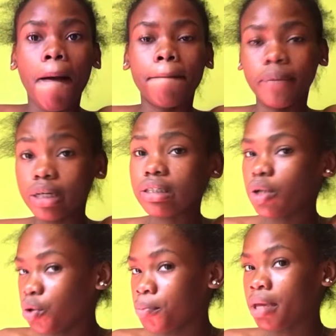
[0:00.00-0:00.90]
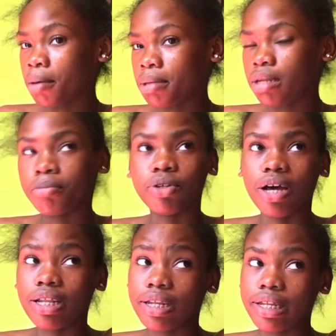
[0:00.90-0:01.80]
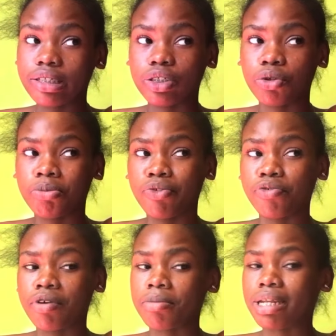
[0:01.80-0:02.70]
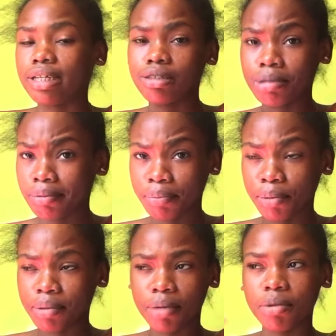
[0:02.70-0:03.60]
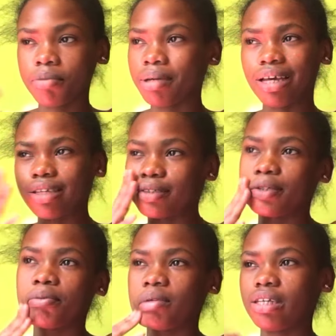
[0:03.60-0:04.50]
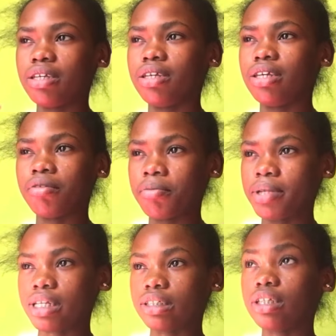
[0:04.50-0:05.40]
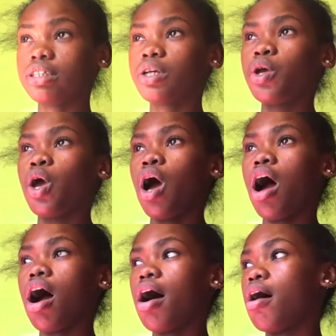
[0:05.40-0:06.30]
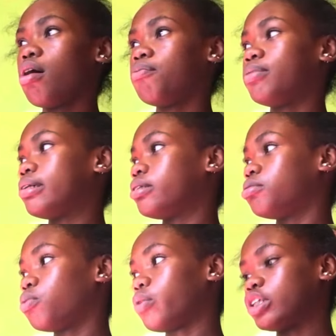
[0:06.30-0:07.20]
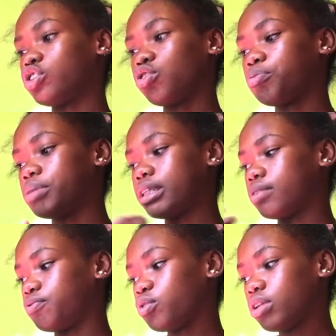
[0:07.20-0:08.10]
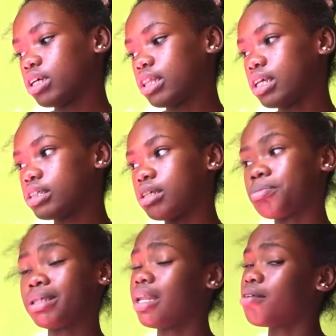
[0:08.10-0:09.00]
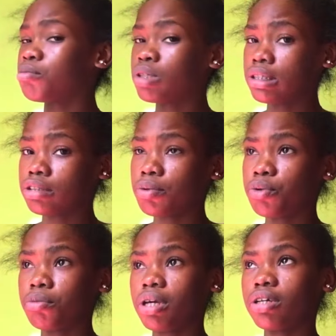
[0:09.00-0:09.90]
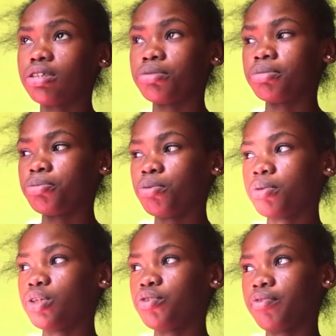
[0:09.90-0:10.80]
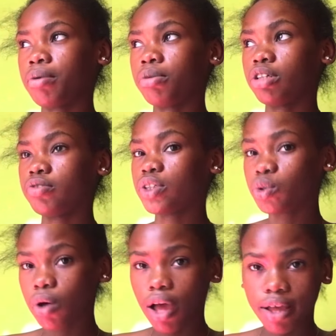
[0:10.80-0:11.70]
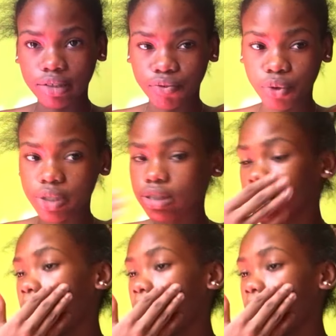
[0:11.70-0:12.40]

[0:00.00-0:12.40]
But no mega beard, but do all the necessary for the front line. That's why I'm gonna pick up my camera because you know my lessons. Wash out my few look at things, then I still have more things with omegas. I'm gonna put my uniform blouse for sock as forest.